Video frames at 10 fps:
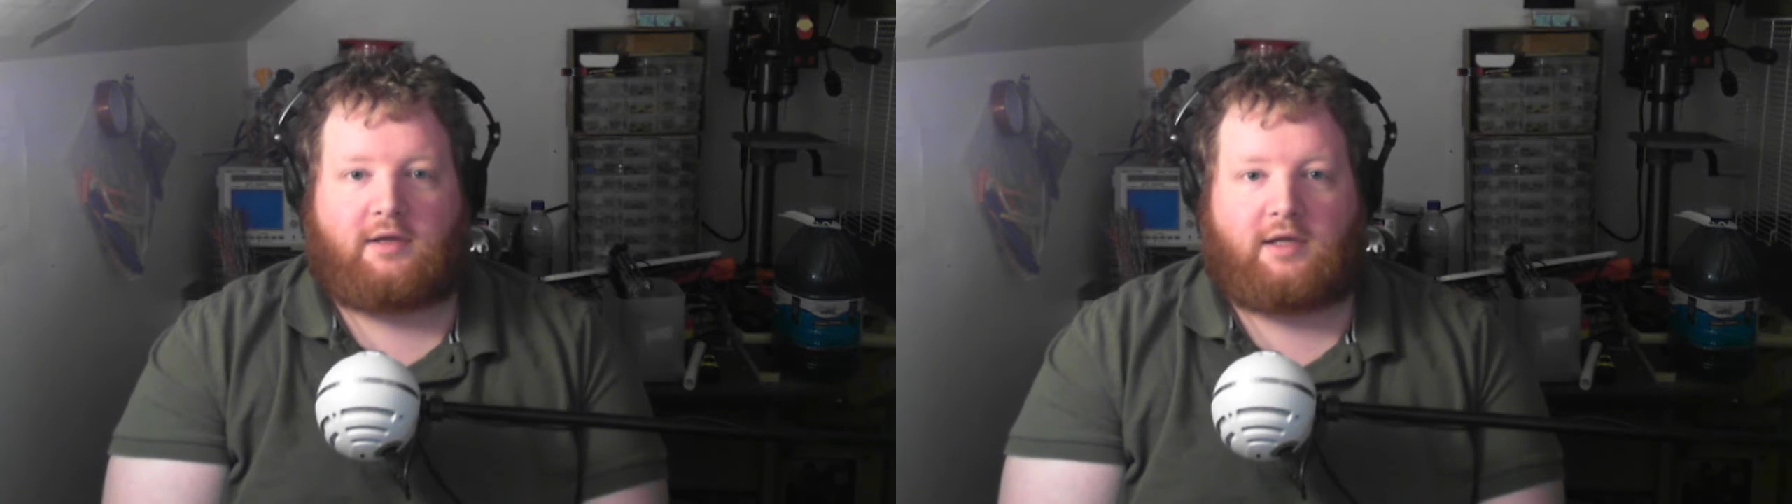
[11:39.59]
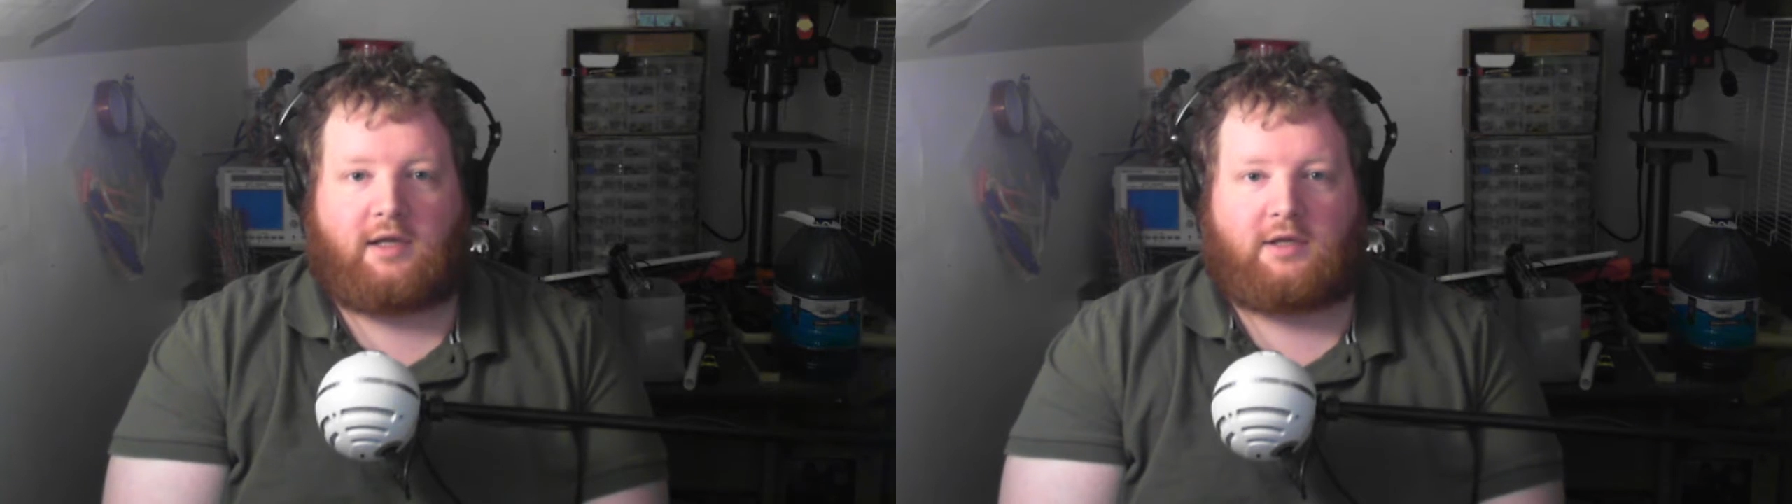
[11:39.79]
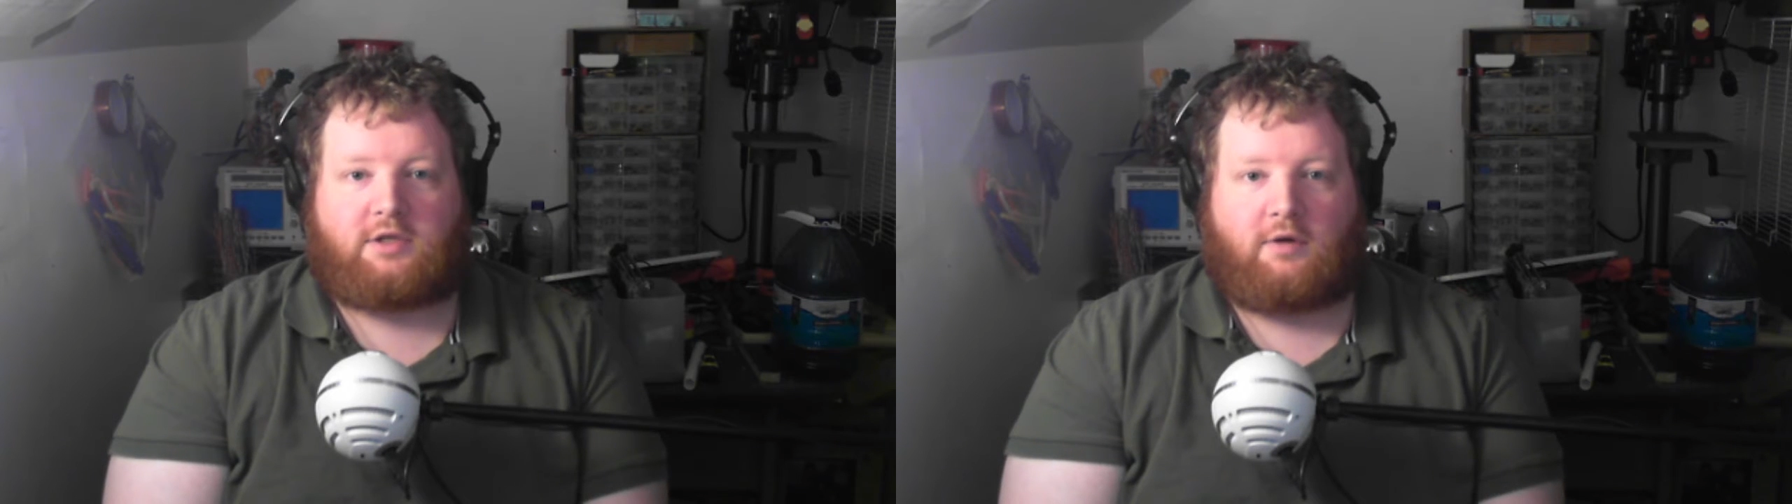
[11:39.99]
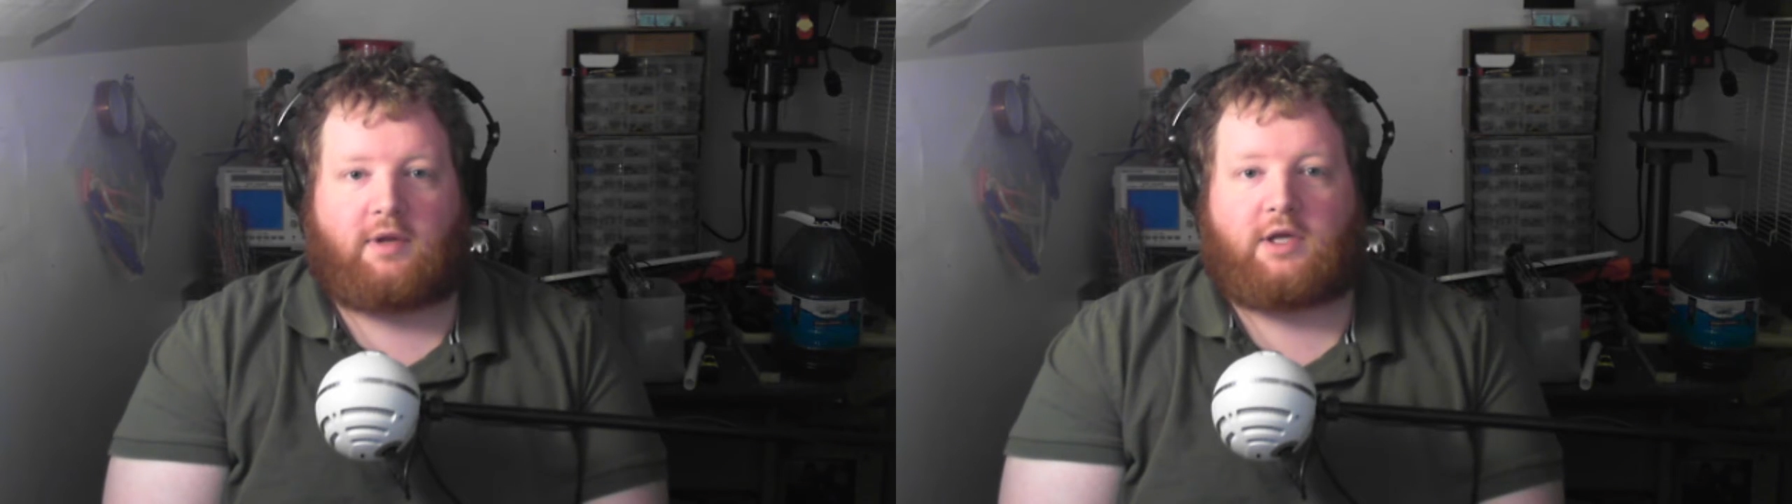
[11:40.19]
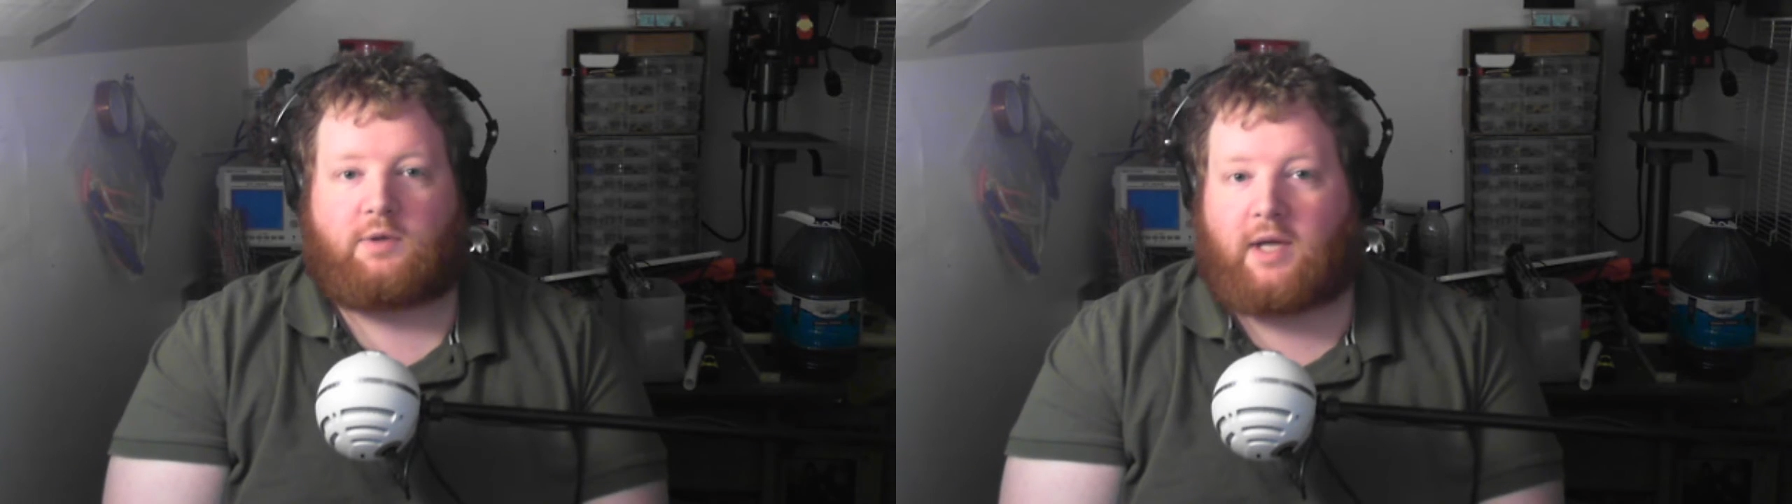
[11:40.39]
he's shown
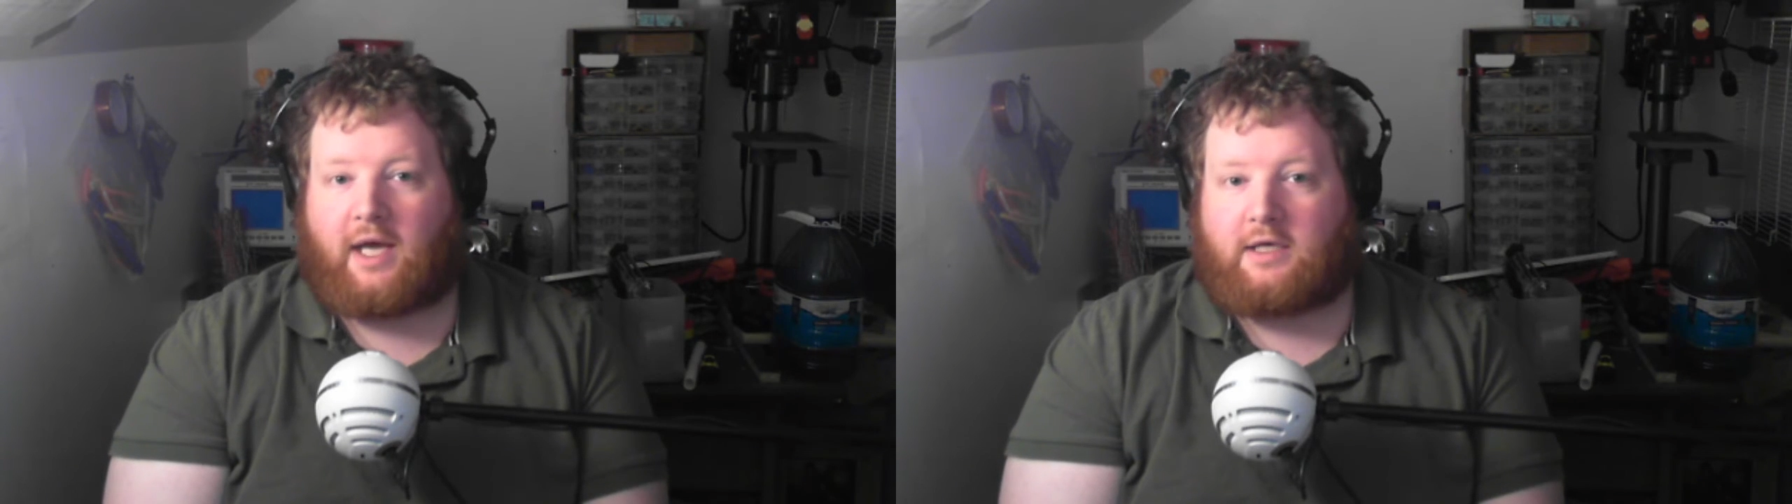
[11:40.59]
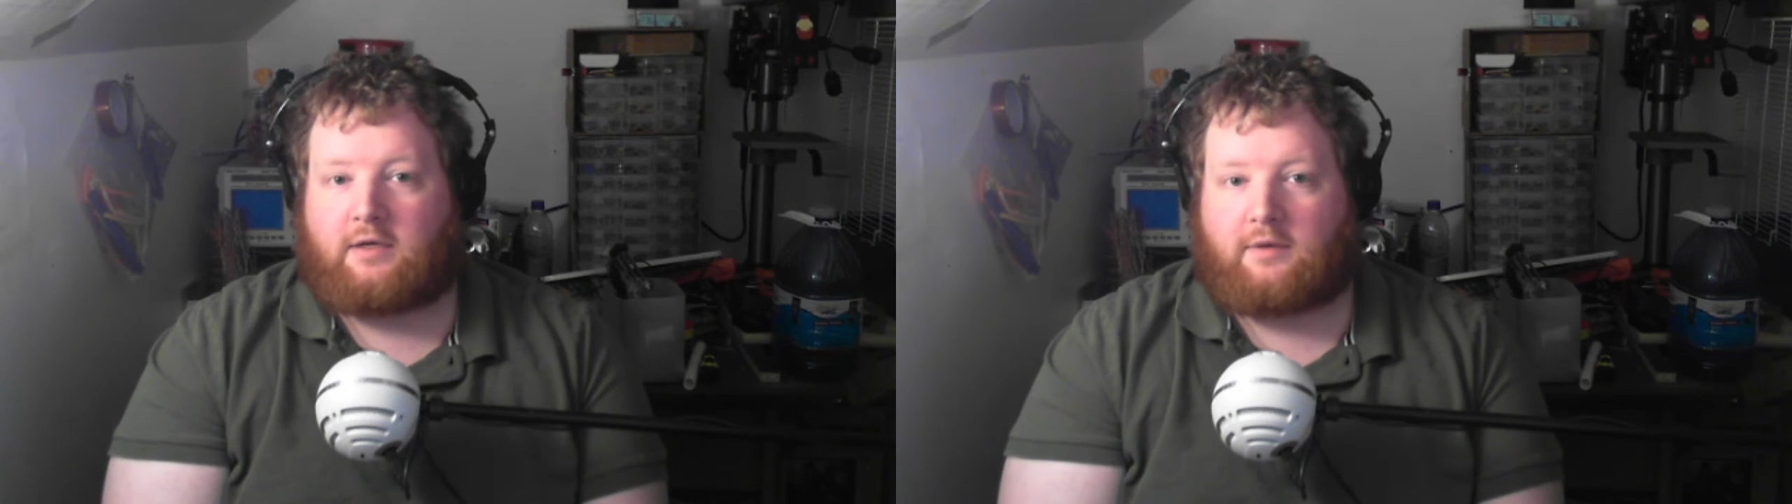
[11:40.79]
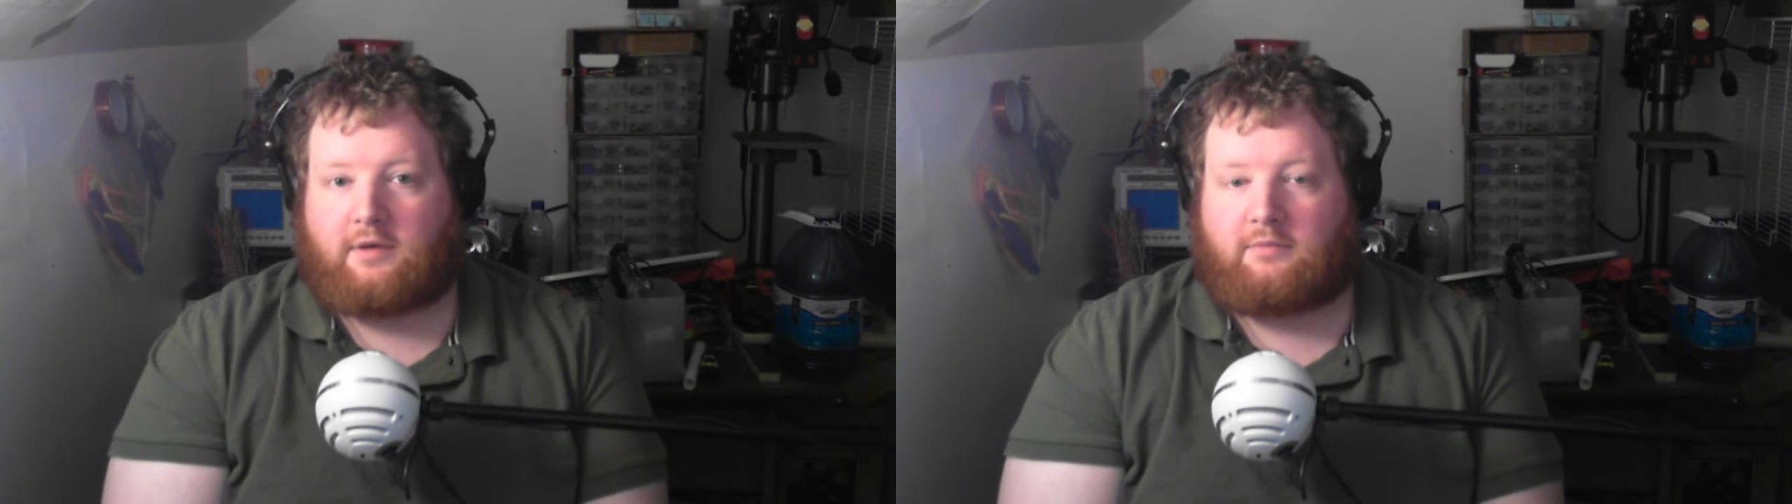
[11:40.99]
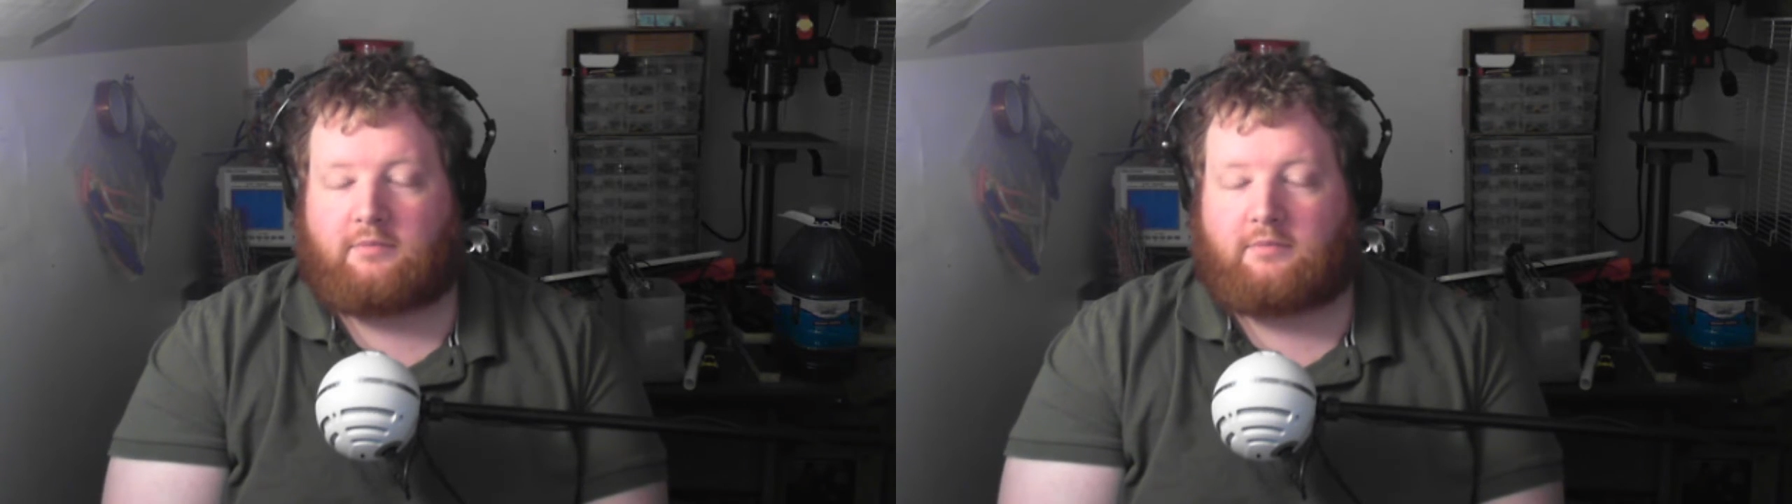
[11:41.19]
that you can do it.